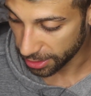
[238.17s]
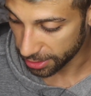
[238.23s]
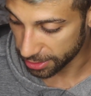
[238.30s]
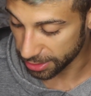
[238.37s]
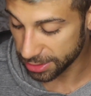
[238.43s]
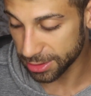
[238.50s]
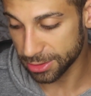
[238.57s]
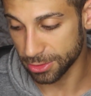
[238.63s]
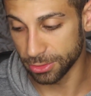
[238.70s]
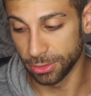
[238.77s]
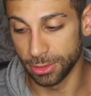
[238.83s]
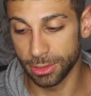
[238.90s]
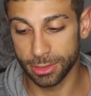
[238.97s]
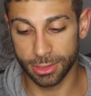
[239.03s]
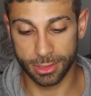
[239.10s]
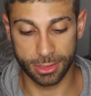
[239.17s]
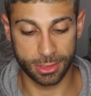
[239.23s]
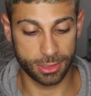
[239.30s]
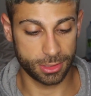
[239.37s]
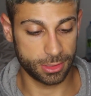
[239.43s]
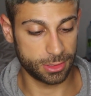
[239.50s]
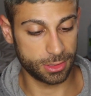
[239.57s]
This is cool.
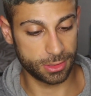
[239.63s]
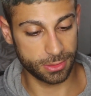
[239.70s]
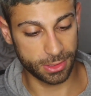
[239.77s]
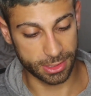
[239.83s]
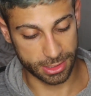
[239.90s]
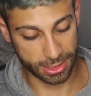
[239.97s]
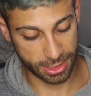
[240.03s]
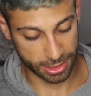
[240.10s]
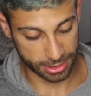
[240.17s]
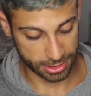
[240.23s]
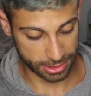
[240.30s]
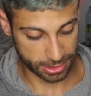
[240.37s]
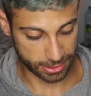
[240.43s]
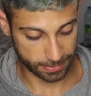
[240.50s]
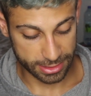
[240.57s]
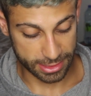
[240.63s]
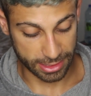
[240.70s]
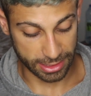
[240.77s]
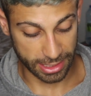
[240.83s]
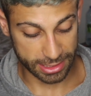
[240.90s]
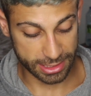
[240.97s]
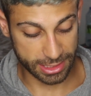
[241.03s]
What is this?
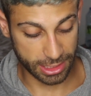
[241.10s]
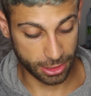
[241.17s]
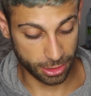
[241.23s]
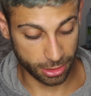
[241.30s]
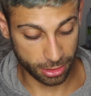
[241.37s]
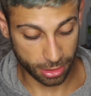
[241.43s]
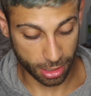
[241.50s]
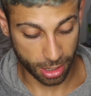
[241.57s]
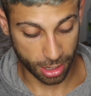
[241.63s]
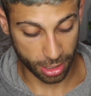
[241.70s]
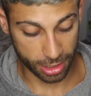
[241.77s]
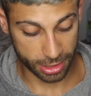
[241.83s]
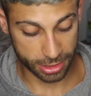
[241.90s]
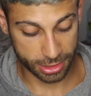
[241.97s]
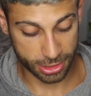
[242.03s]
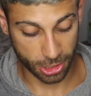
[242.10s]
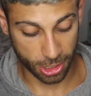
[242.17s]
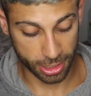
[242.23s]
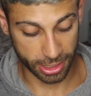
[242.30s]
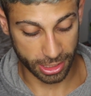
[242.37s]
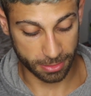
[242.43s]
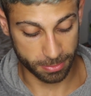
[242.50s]
Celestial Heart
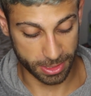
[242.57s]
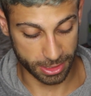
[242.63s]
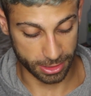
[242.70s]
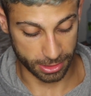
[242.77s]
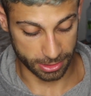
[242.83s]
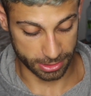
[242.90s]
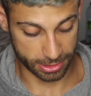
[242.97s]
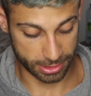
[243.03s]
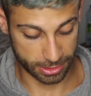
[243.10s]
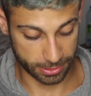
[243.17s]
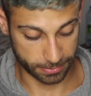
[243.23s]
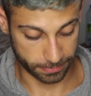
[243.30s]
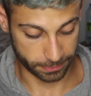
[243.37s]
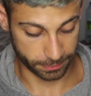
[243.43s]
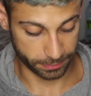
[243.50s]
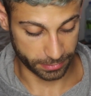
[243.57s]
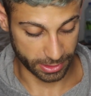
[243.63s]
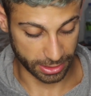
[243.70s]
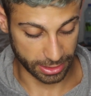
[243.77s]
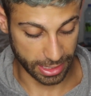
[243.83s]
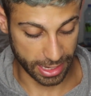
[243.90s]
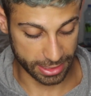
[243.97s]
Tonic Pills.
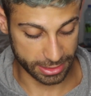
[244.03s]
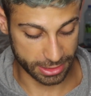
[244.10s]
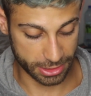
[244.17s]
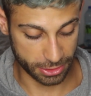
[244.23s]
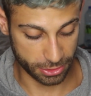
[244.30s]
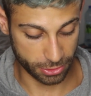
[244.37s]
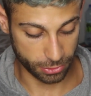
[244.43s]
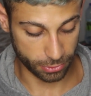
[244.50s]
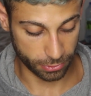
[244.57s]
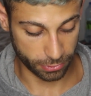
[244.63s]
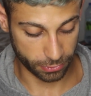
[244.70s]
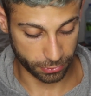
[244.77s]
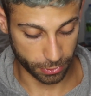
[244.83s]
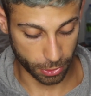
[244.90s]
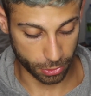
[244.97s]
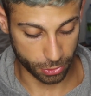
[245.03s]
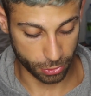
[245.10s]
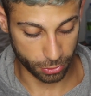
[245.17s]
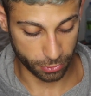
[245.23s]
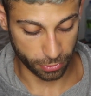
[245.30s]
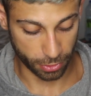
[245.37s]
Lanzu Foku